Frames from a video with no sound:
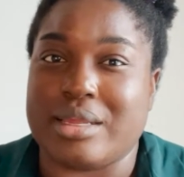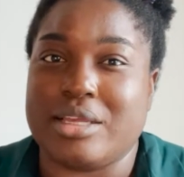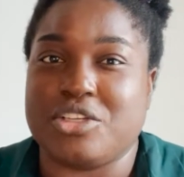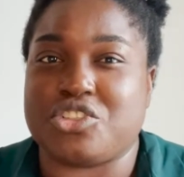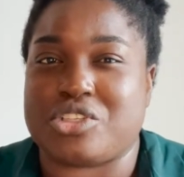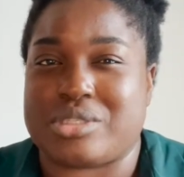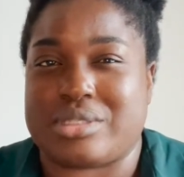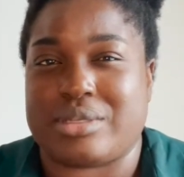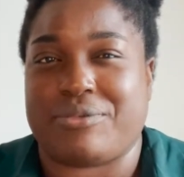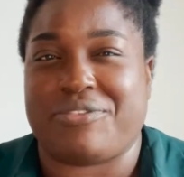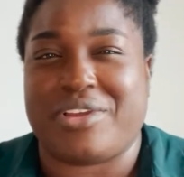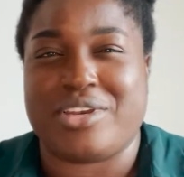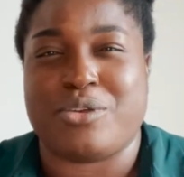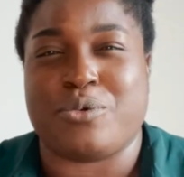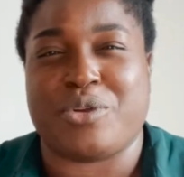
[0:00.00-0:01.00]
just
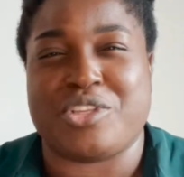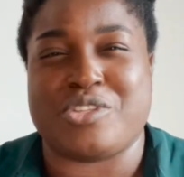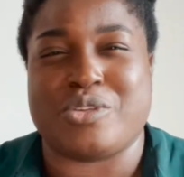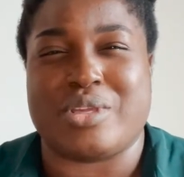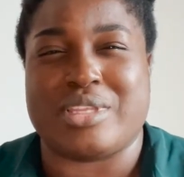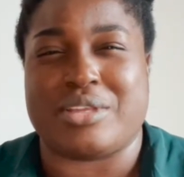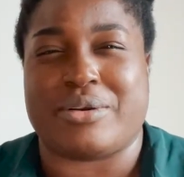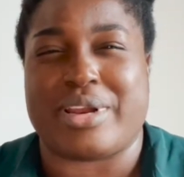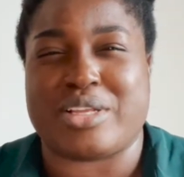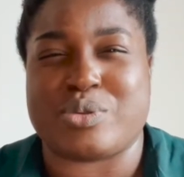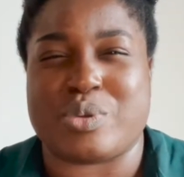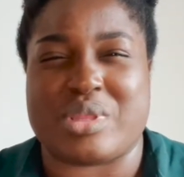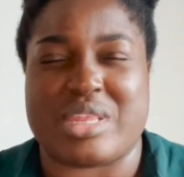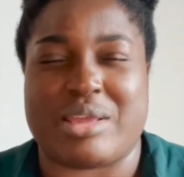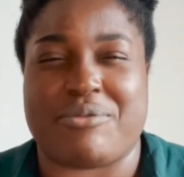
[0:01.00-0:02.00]
find a way to interact
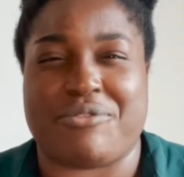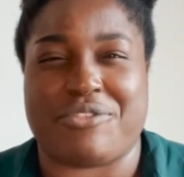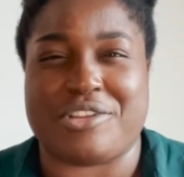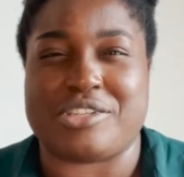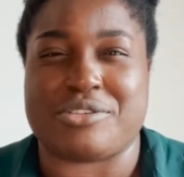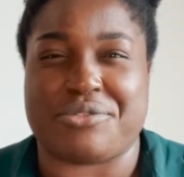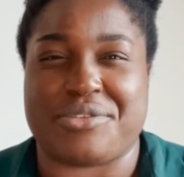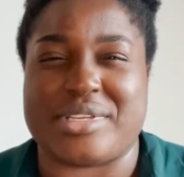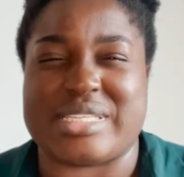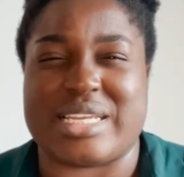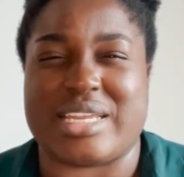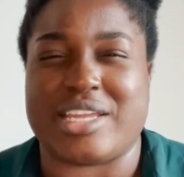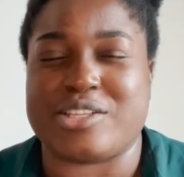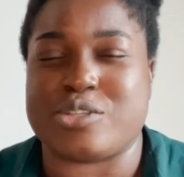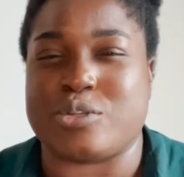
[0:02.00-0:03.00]
with them face to face and
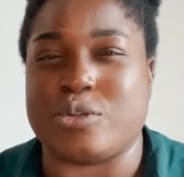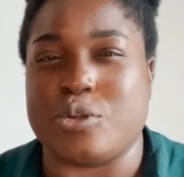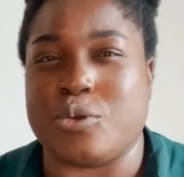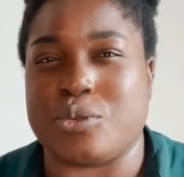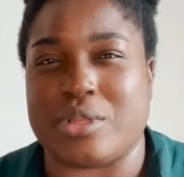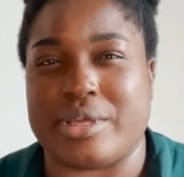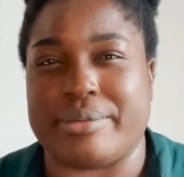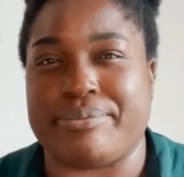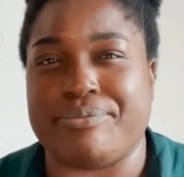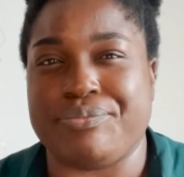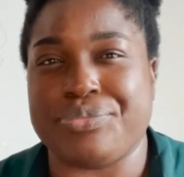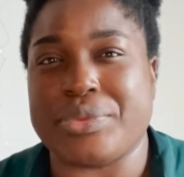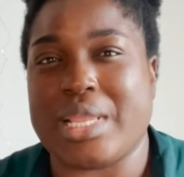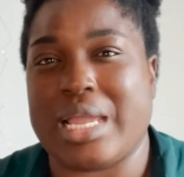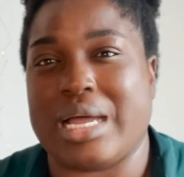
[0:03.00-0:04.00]
get to know them
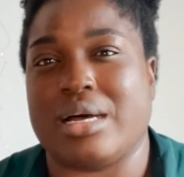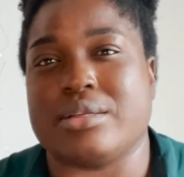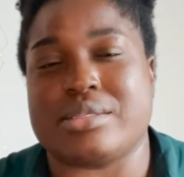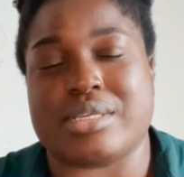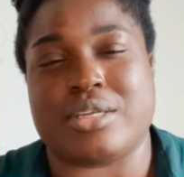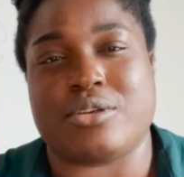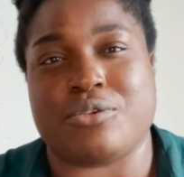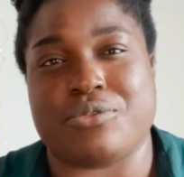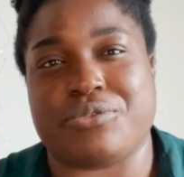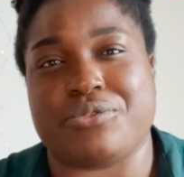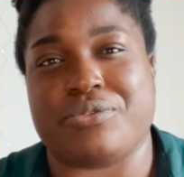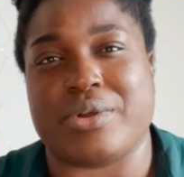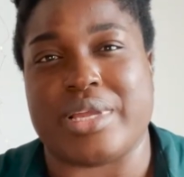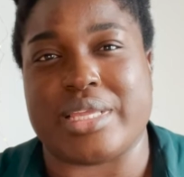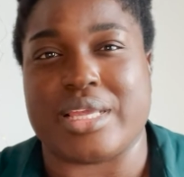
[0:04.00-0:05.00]
outside
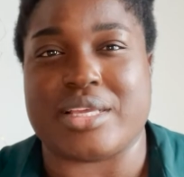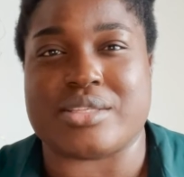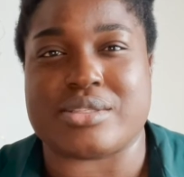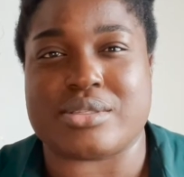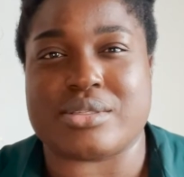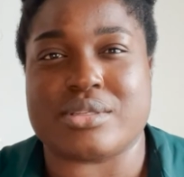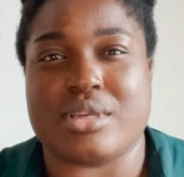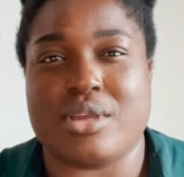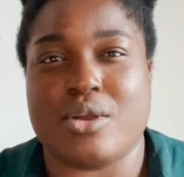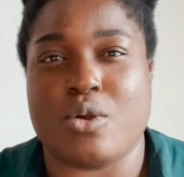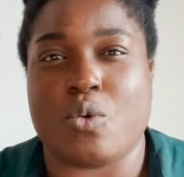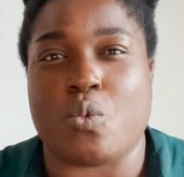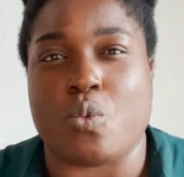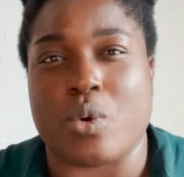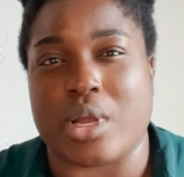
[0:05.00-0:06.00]
of, I guess,
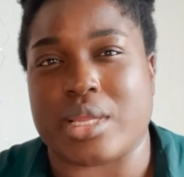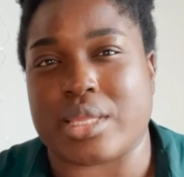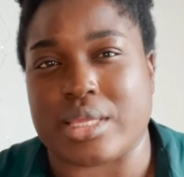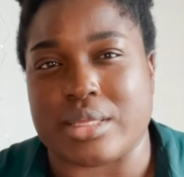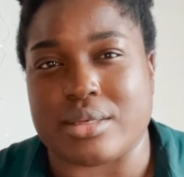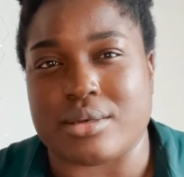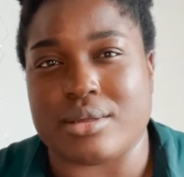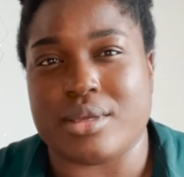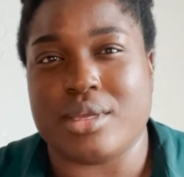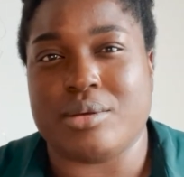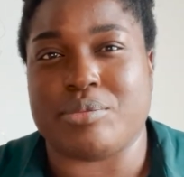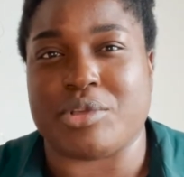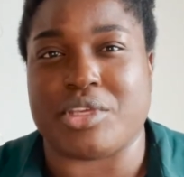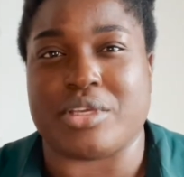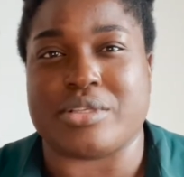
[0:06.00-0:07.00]
working.
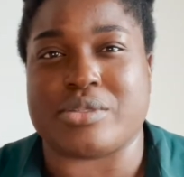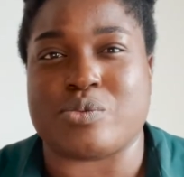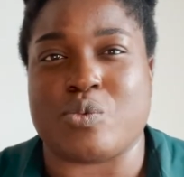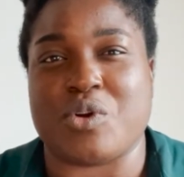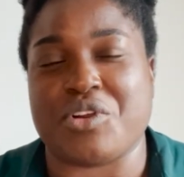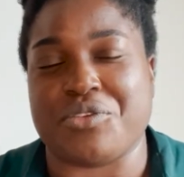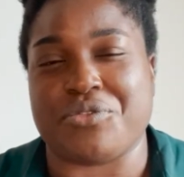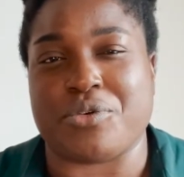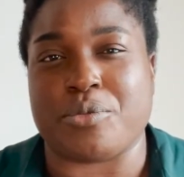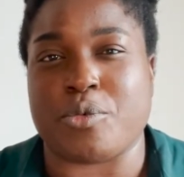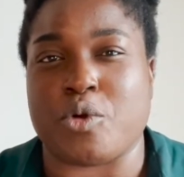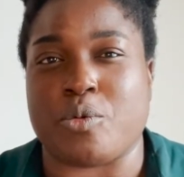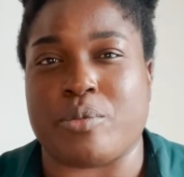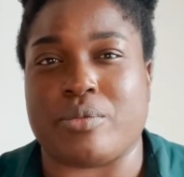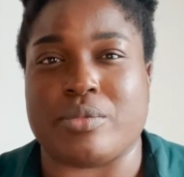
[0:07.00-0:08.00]
Because working from
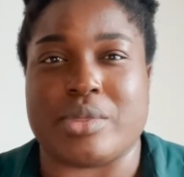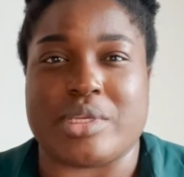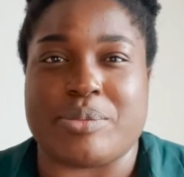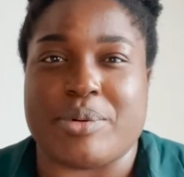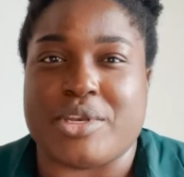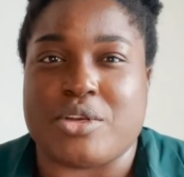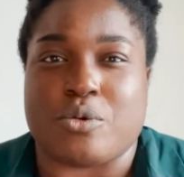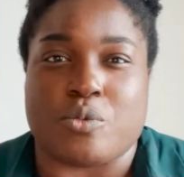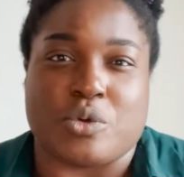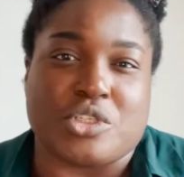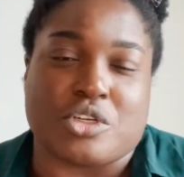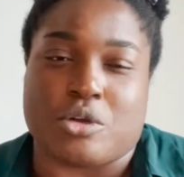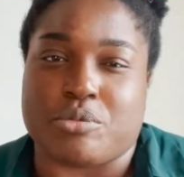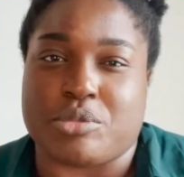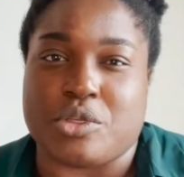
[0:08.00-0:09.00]
home, depending on which
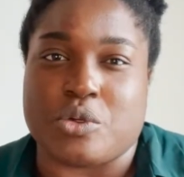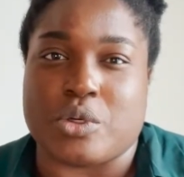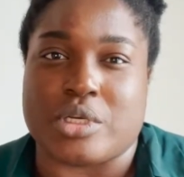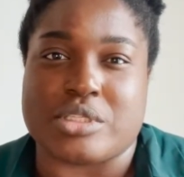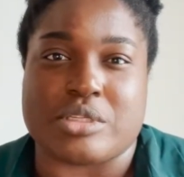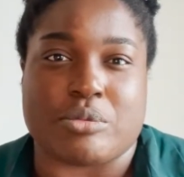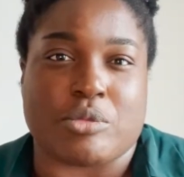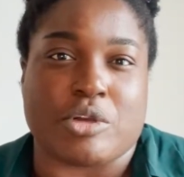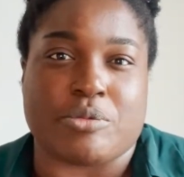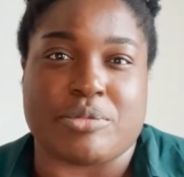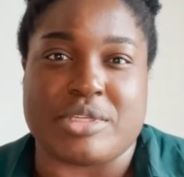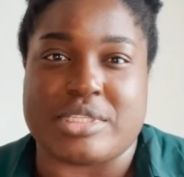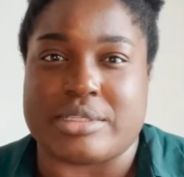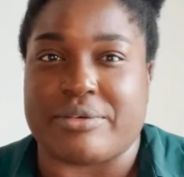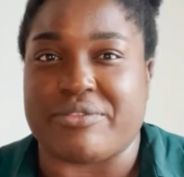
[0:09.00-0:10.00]
company you are, some
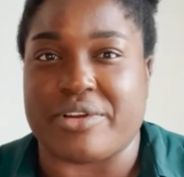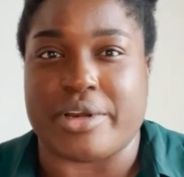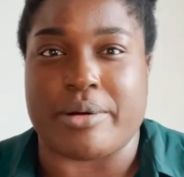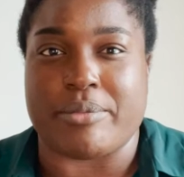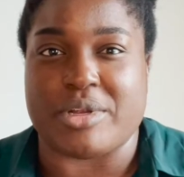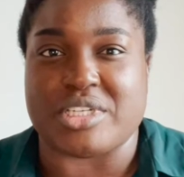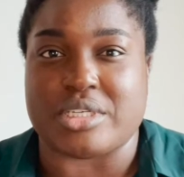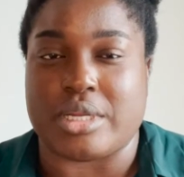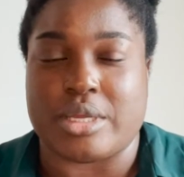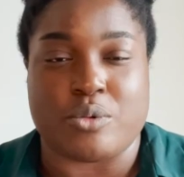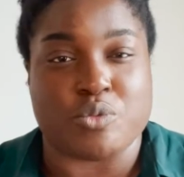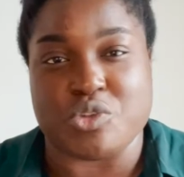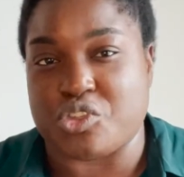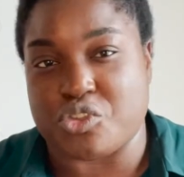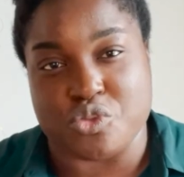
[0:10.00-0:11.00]
companies are very much like
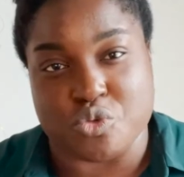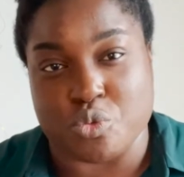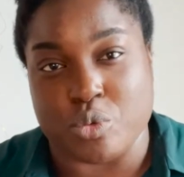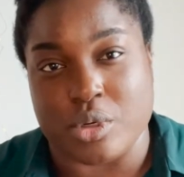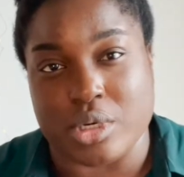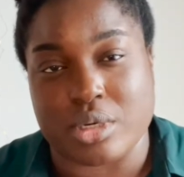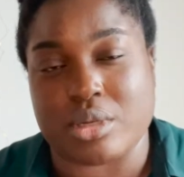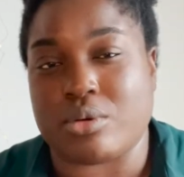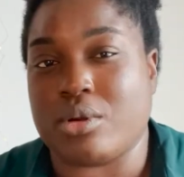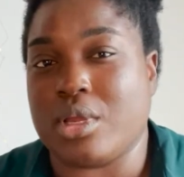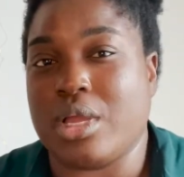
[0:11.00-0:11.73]
we just do work,